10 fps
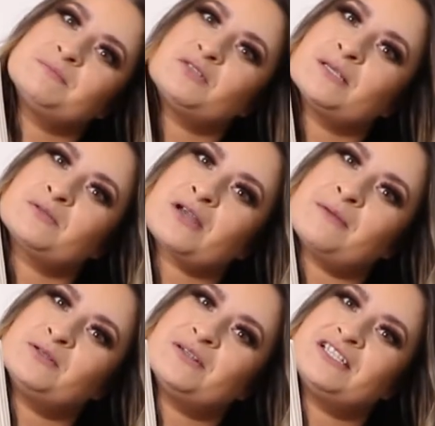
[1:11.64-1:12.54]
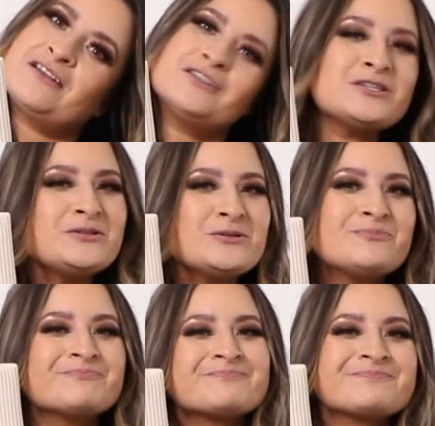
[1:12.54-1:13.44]
subscribe to our channel on
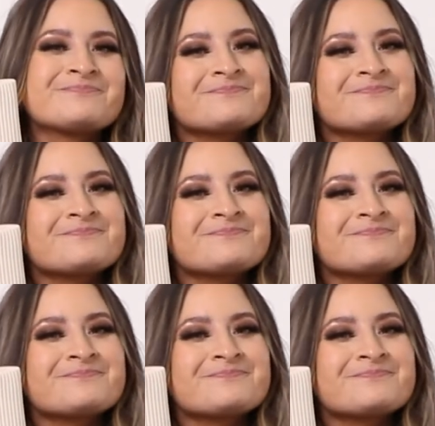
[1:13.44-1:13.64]
YouTube.